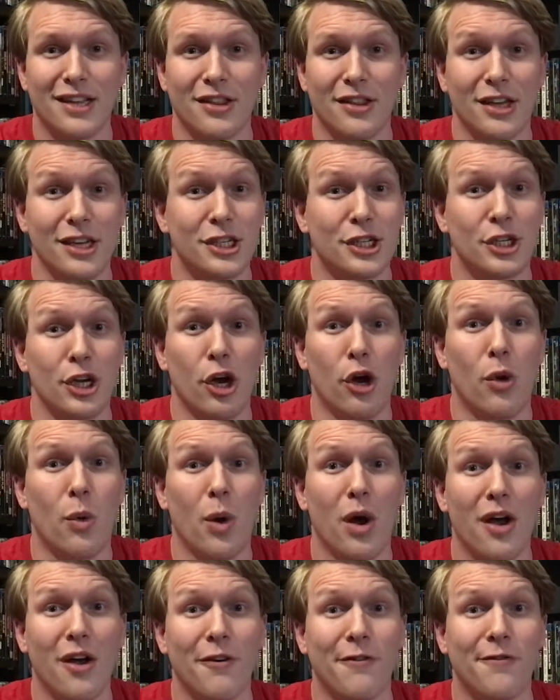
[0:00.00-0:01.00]
This
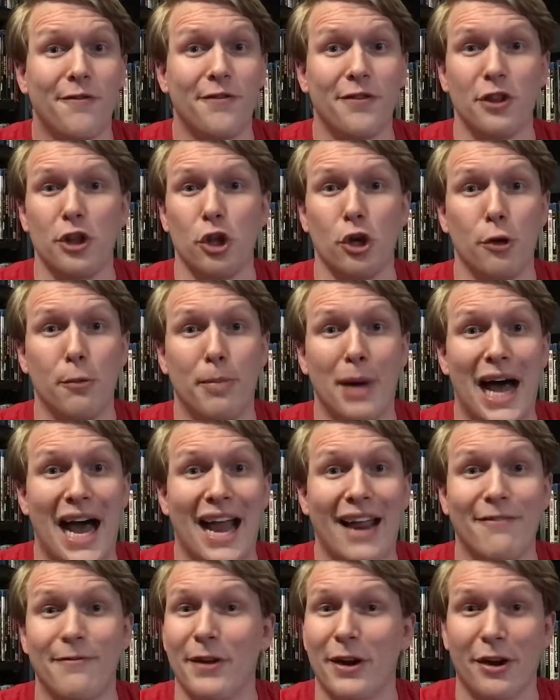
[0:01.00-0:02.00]
show flew
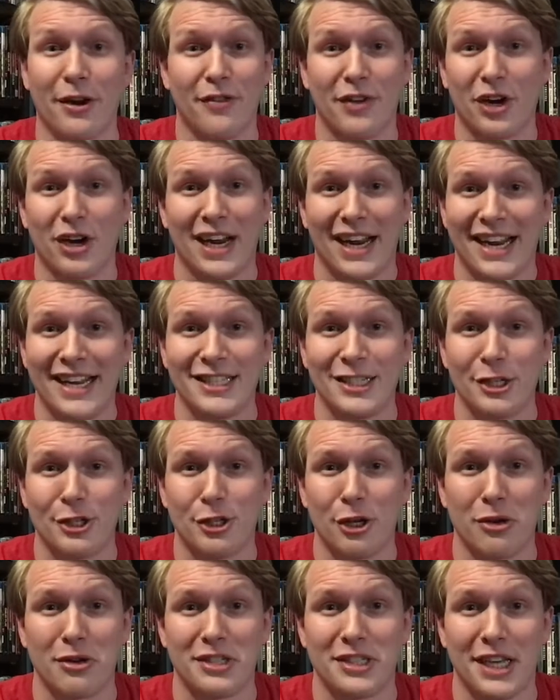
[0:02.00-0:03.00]
by. Very, very easy
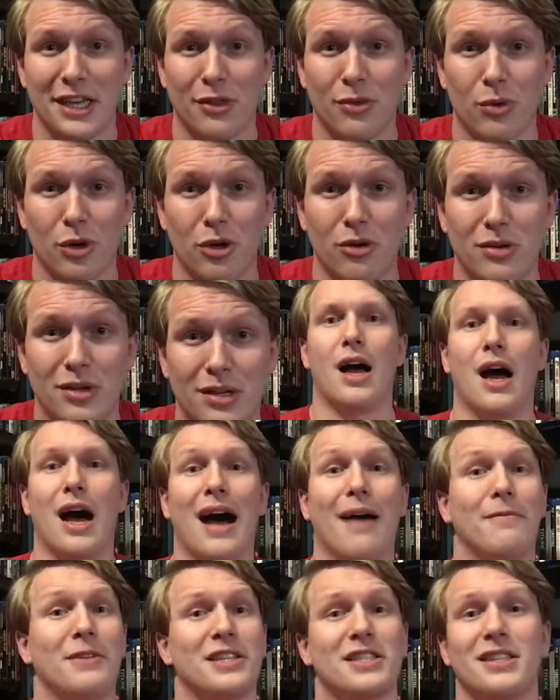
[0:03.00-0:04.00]
show to sit through.
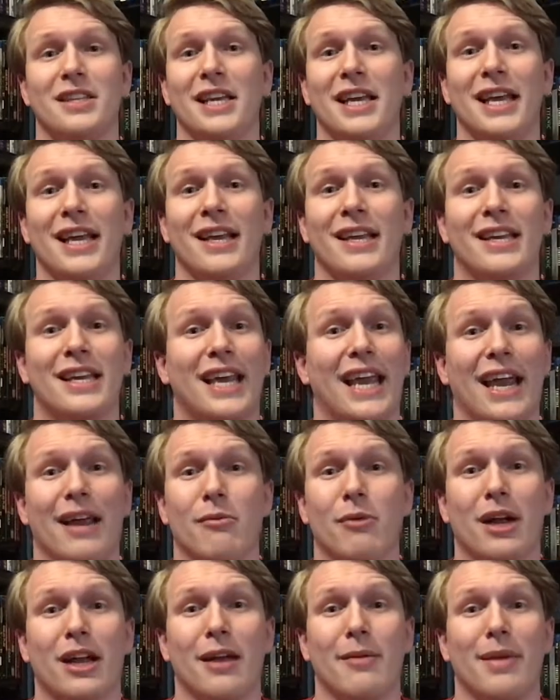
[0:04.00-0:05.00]
Obviously,
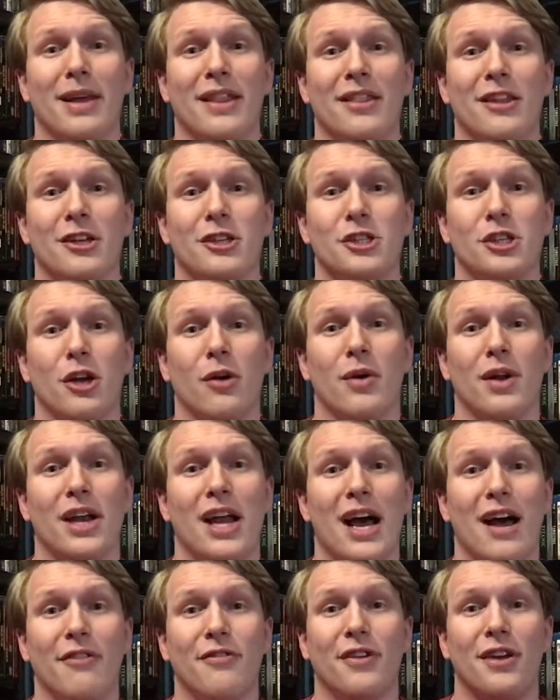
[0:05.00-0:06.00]
can't recommend this show
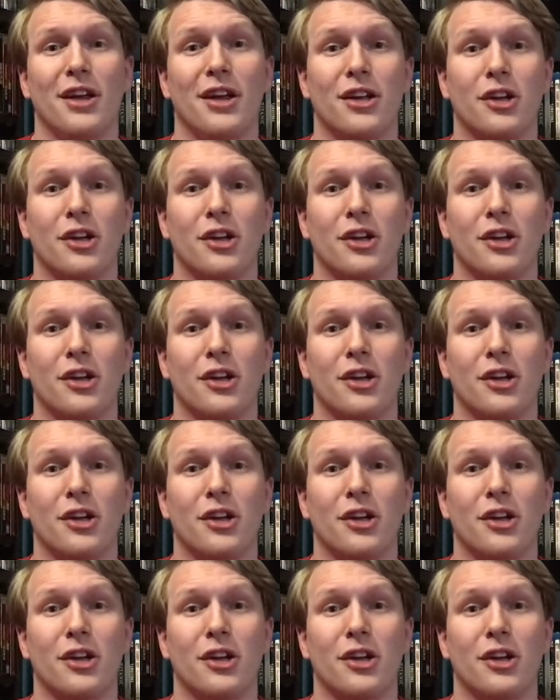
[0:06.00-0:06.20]
enough.